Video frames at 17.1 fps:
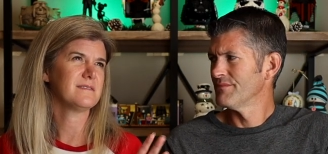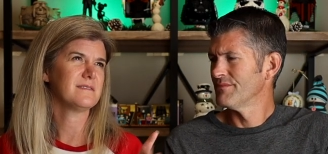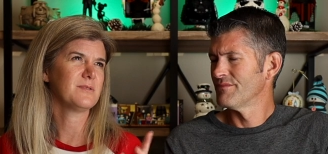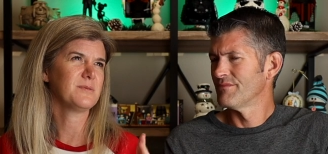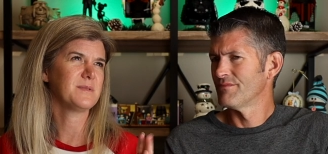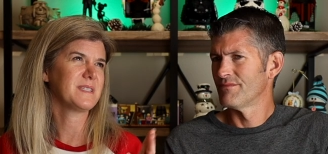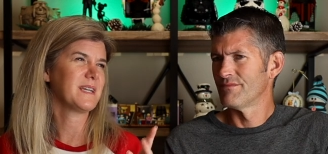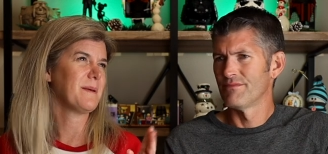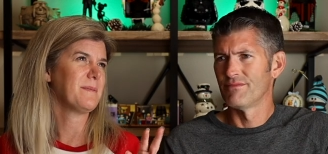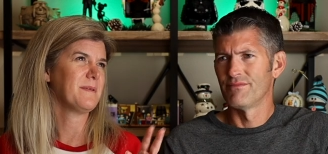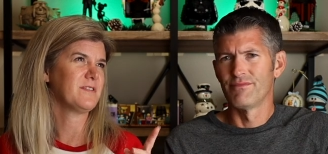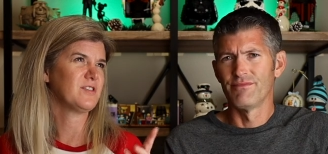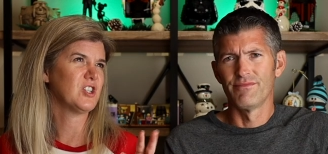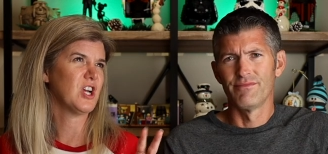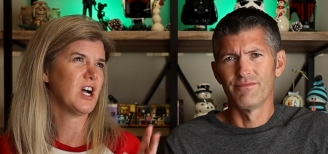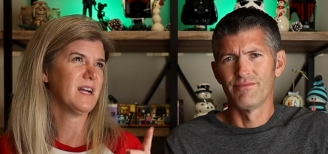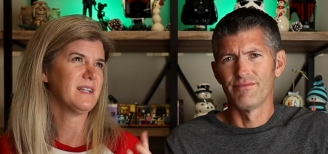Speaker 1: There was a couple
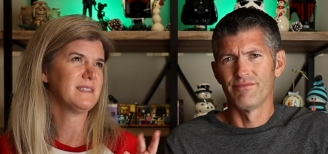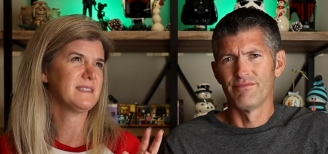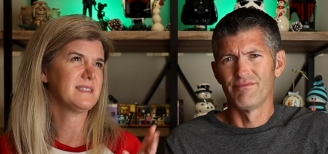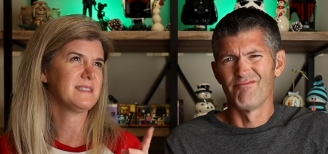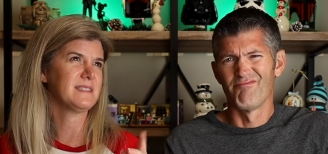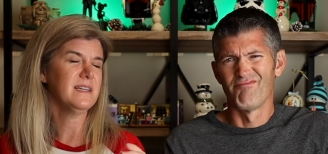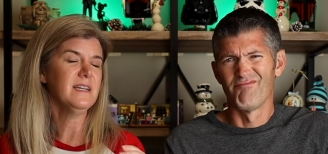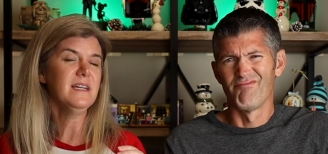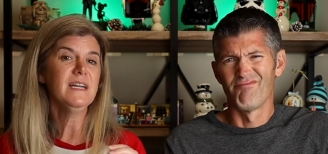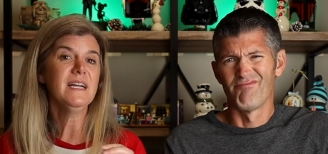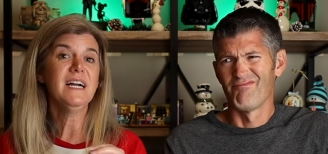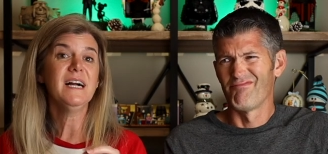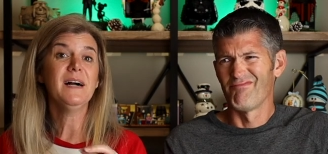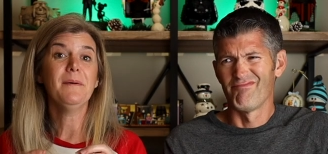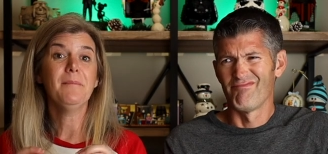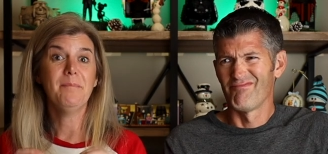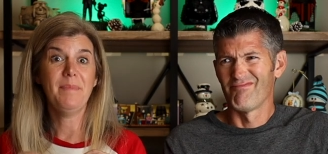of shots.
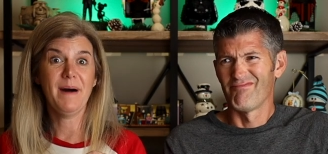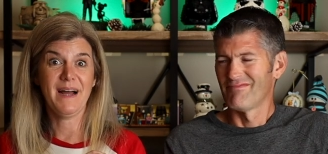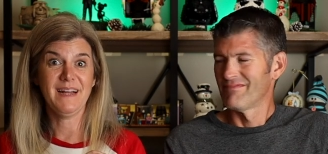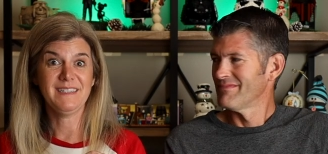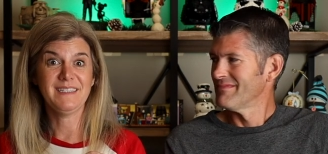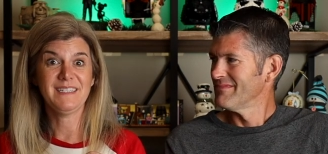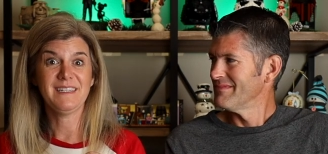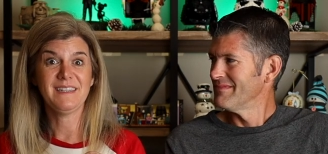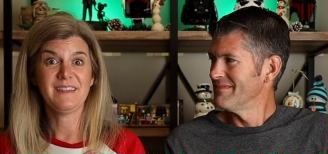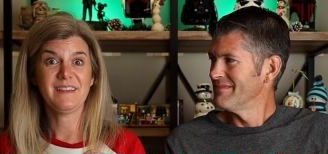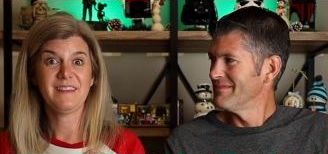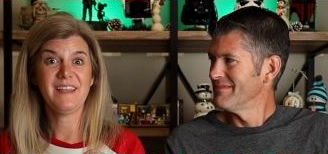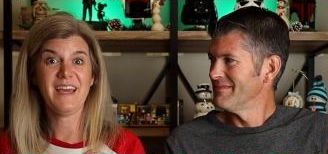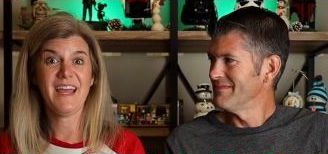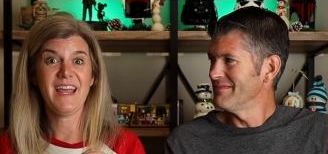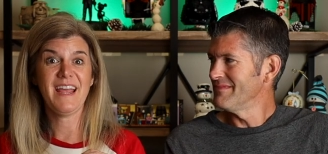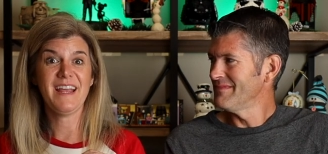But
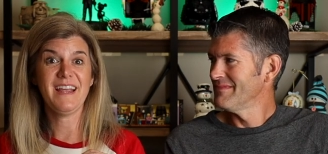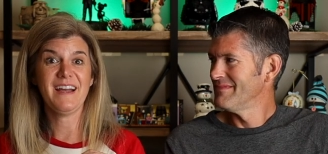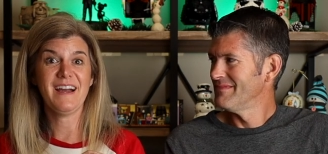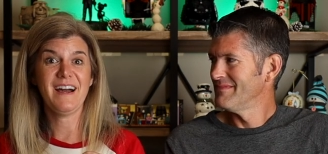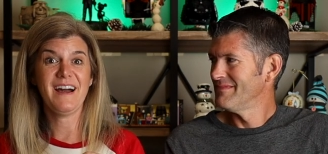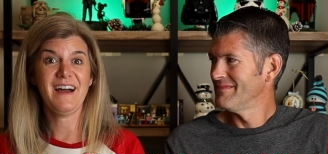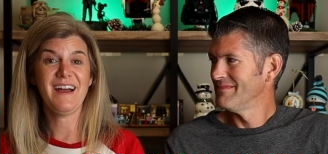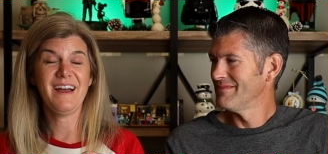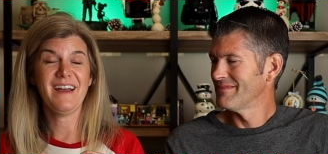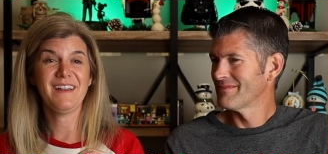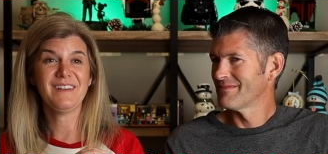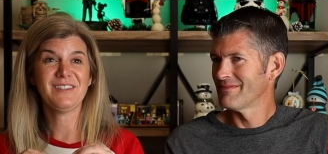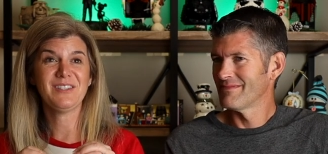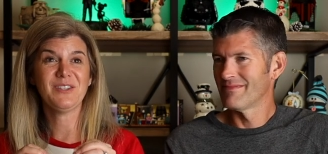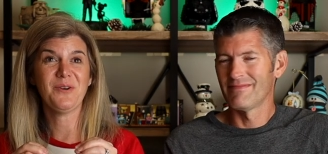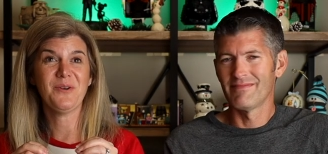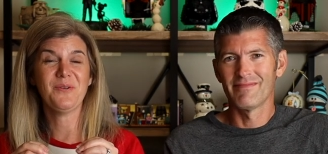they,
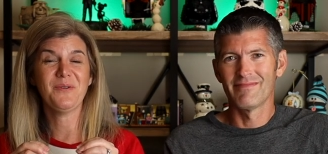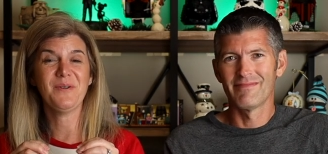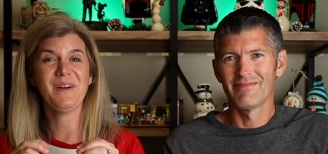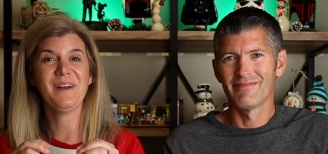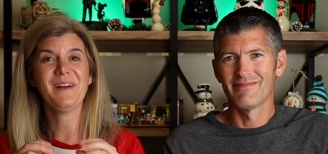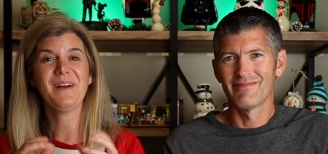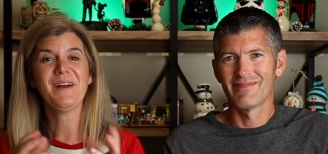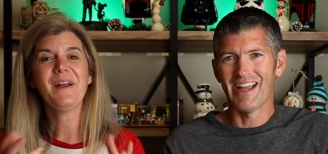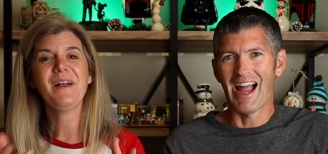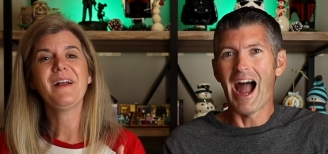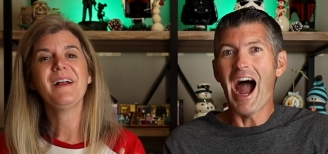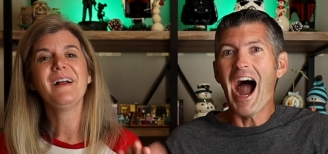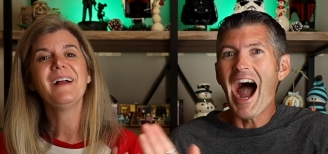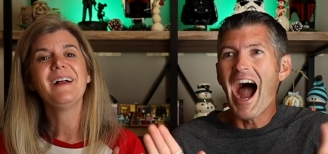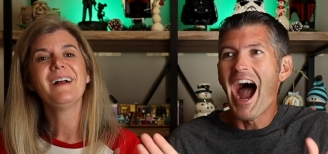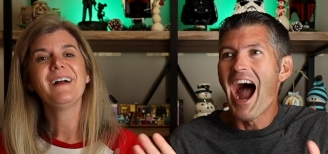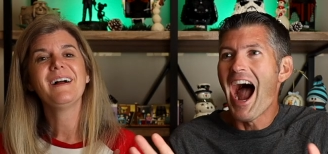so.
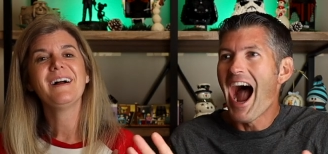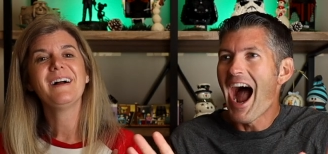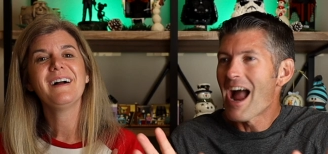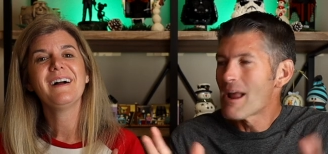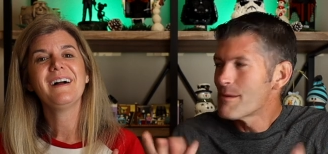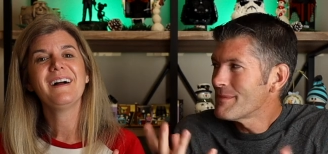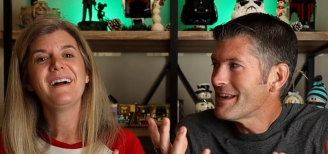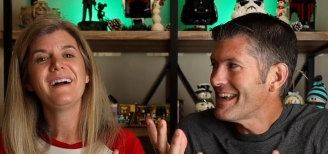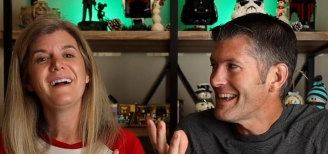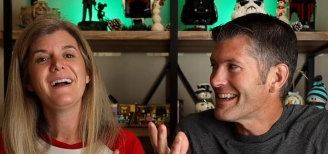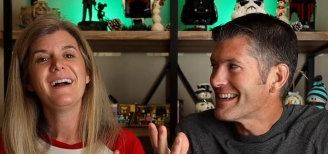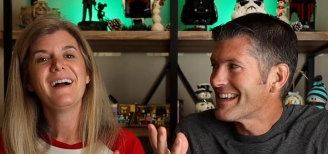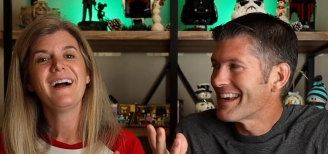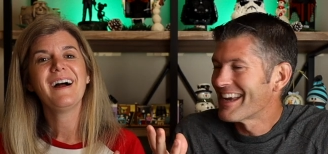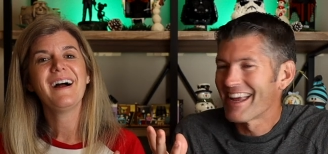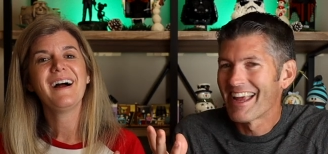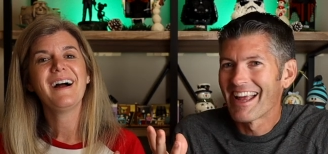
Speaker 2: I
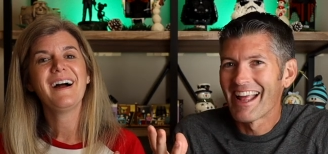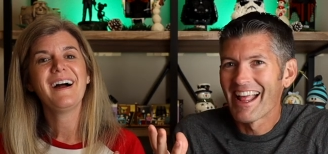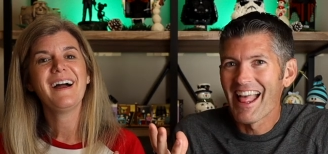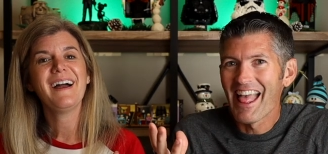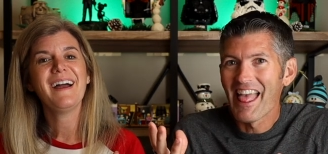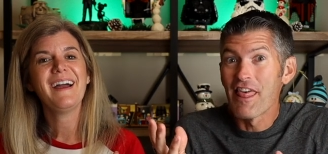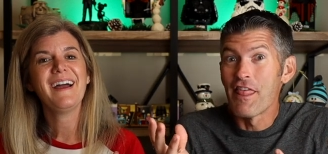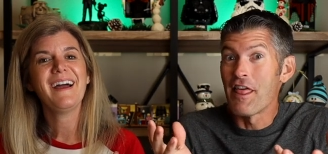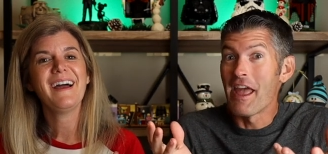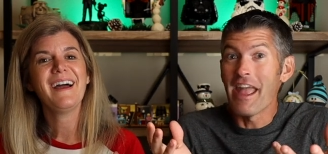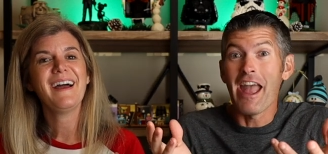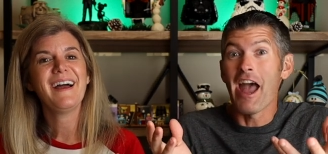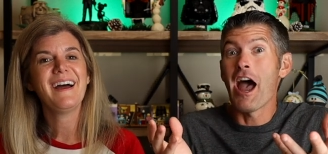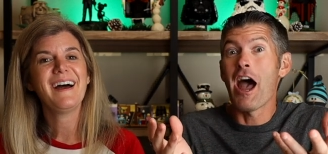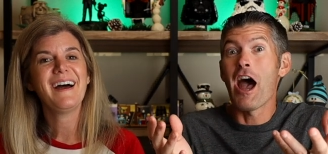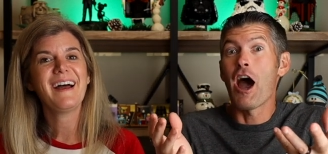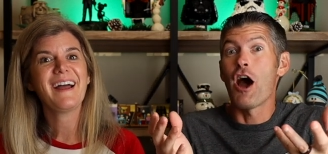mean, they
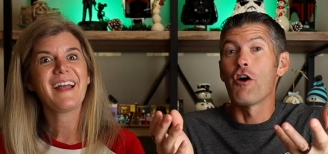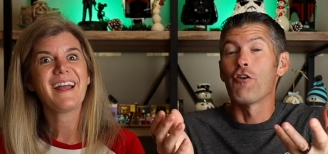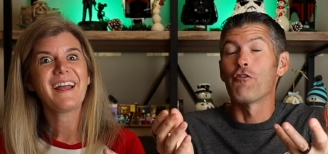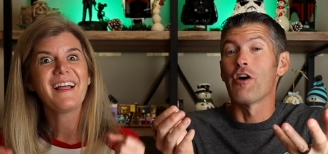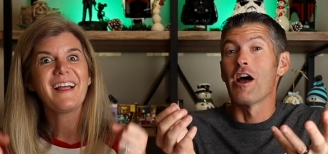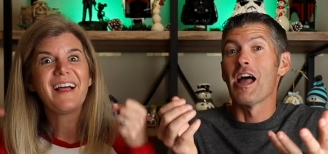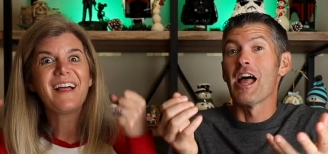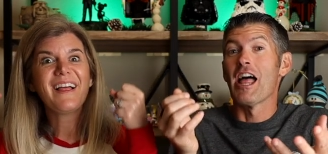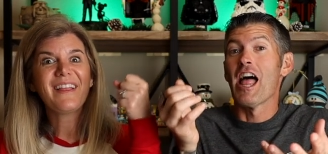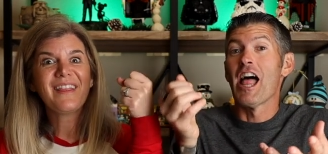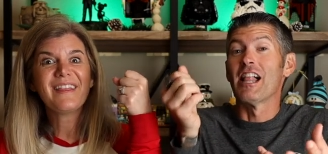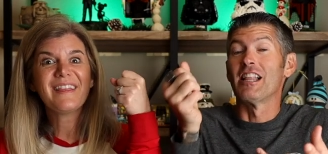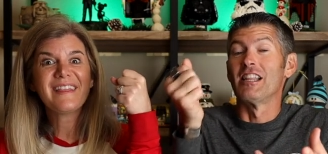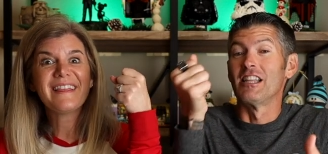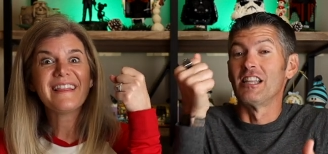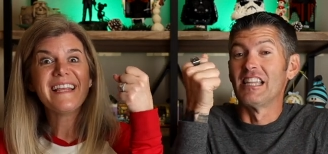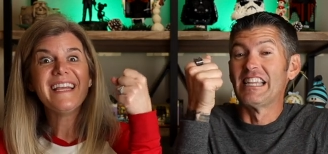have
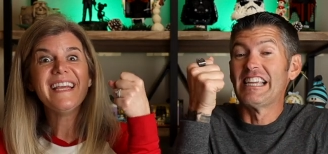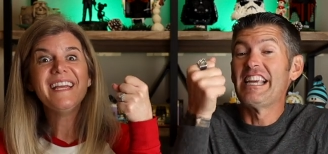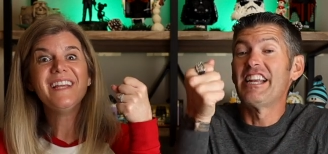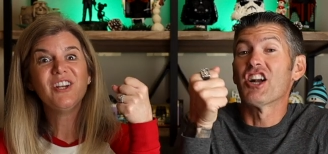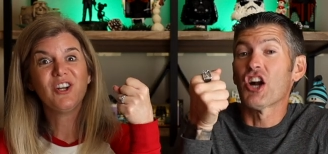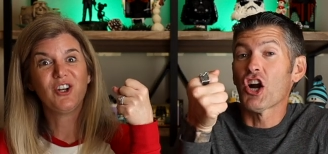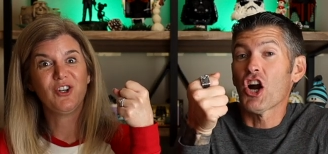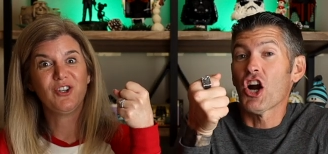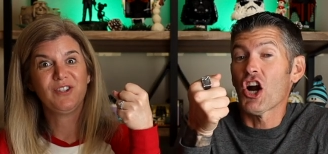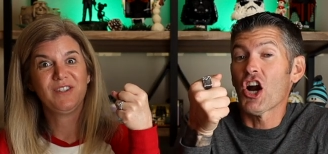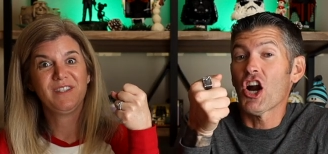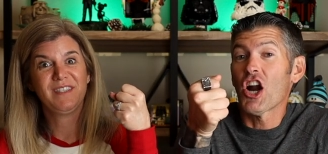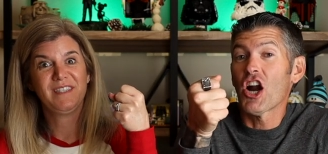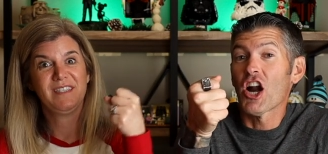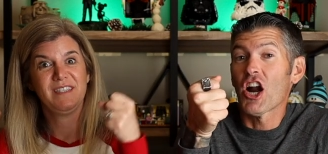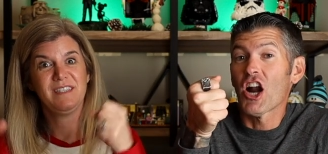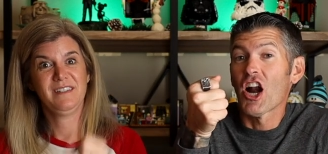
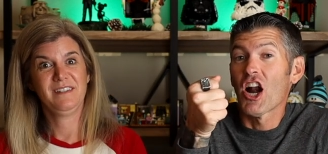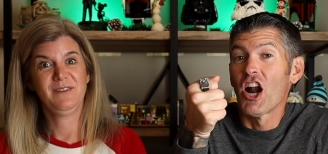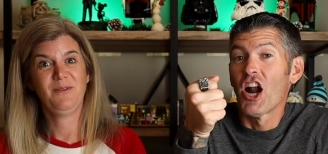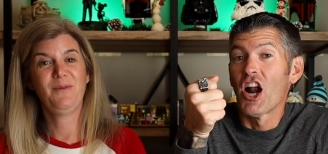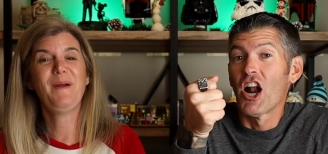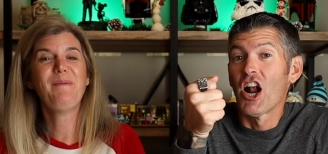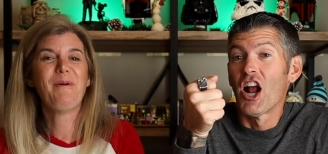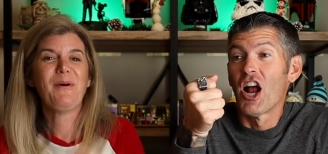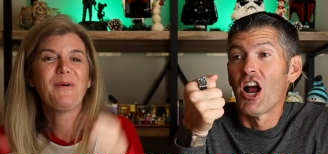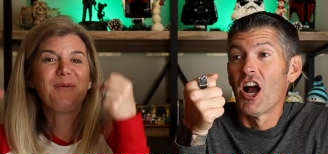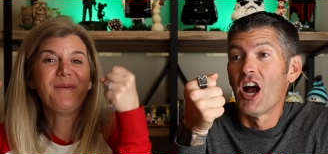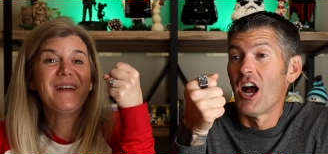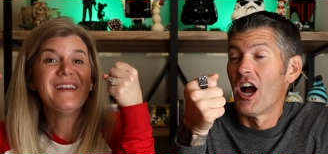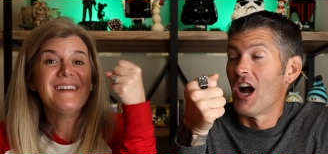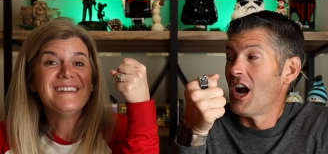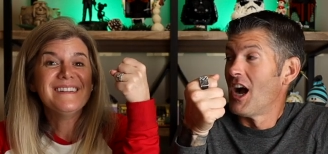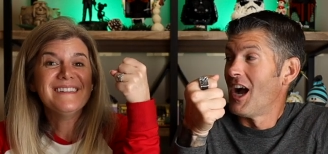
Speaker 1: Leaders. Liter. We both win.